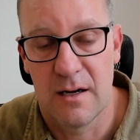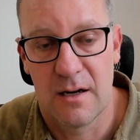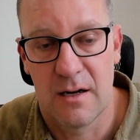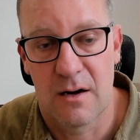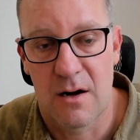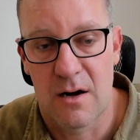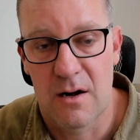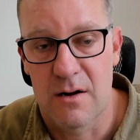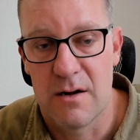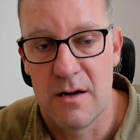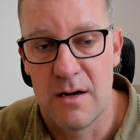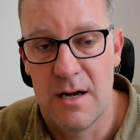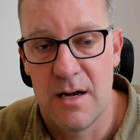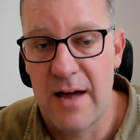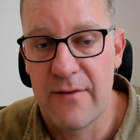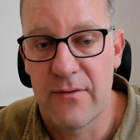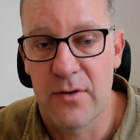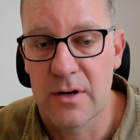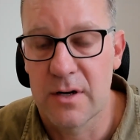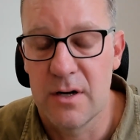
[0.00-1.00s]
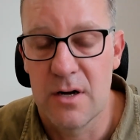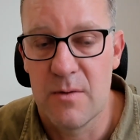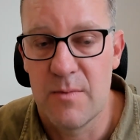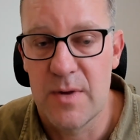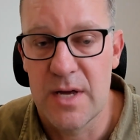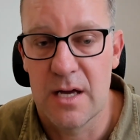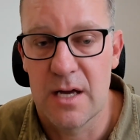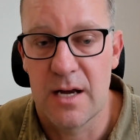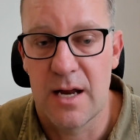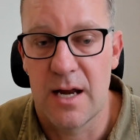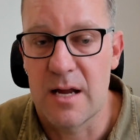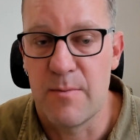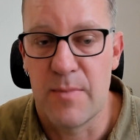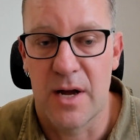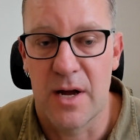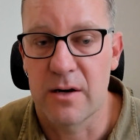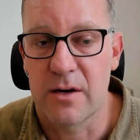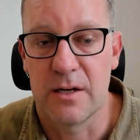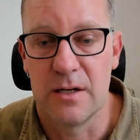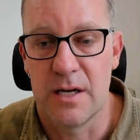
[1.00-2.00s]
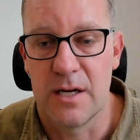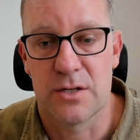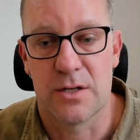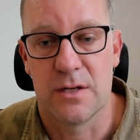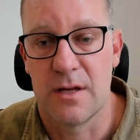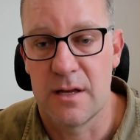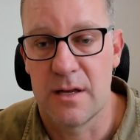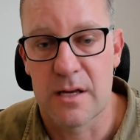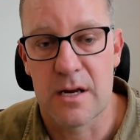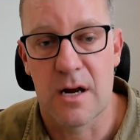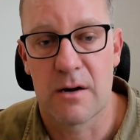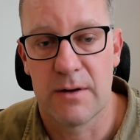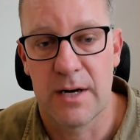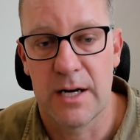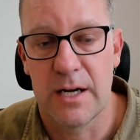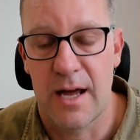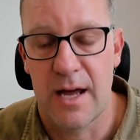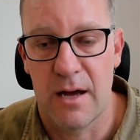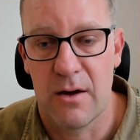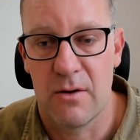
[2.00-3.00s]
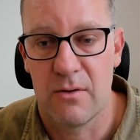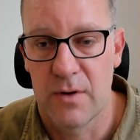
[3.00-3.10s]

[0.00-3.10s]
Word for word: are never going to be in any better condition than they are right now,